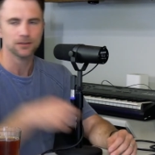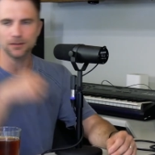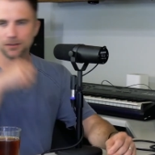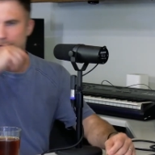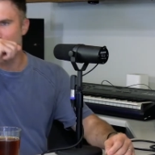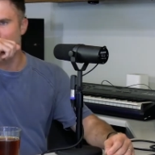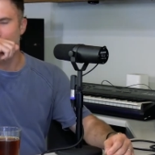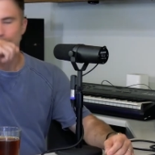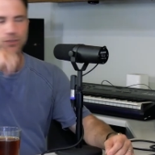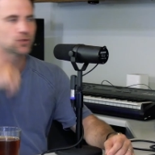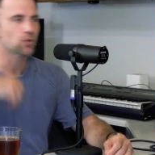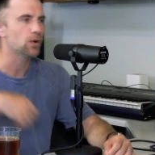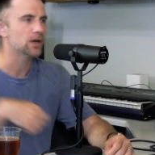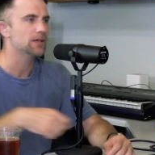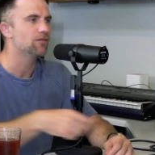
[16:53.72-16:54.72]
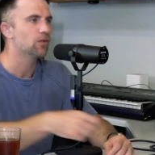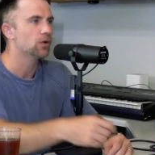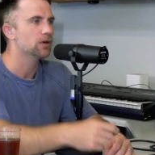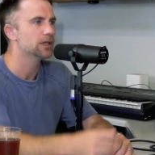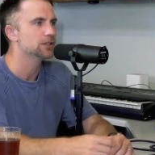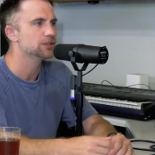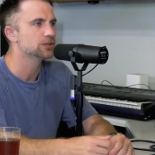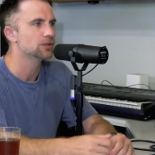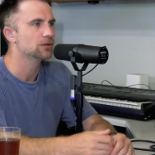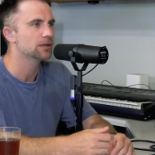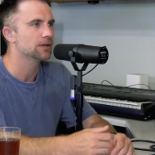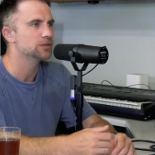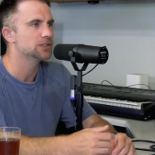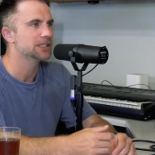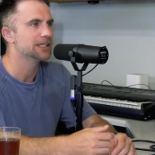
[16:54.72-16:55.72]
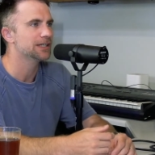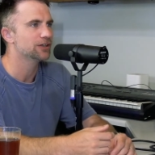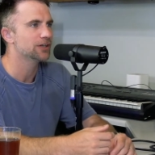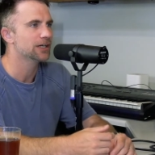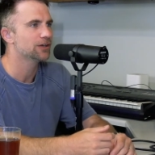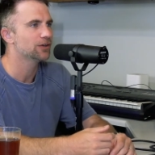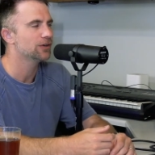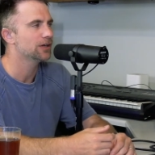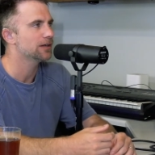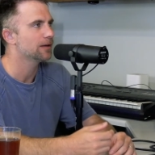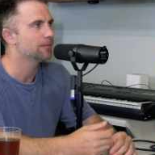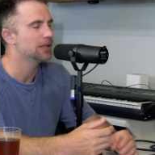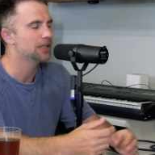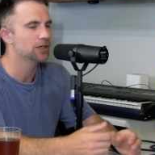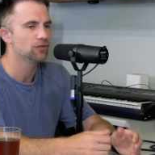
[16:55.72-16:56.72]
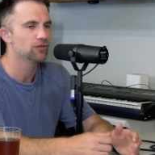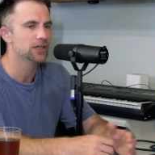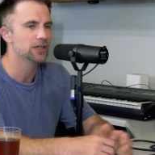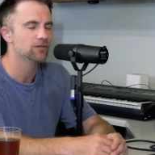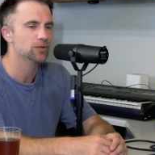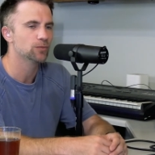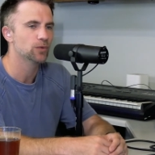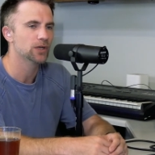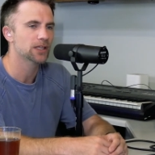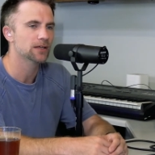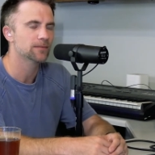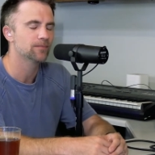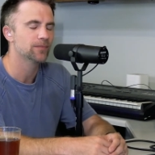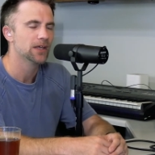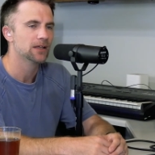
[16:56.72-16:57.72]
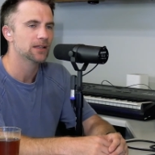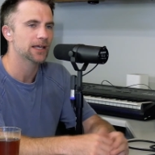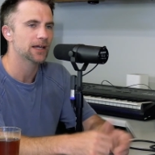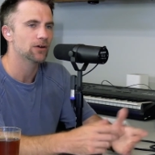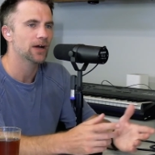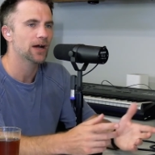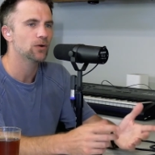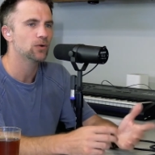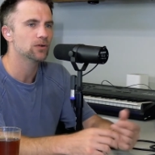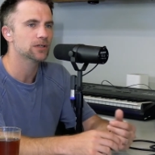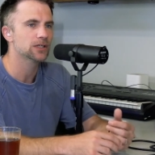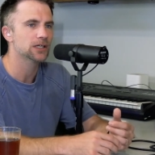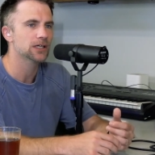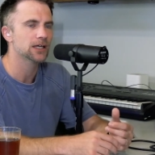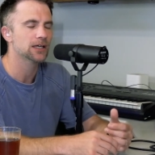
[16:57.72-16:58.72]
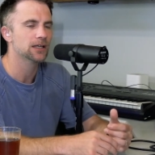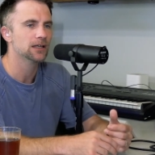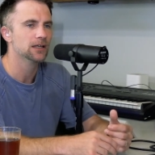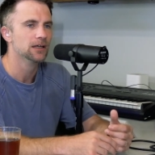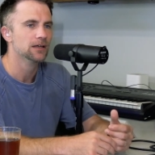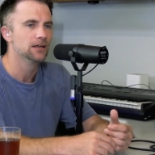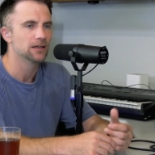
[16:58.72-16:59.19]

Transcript: I was 24 years old. I was a year into it. I'm in the green room with them. They go, how old are you, kid?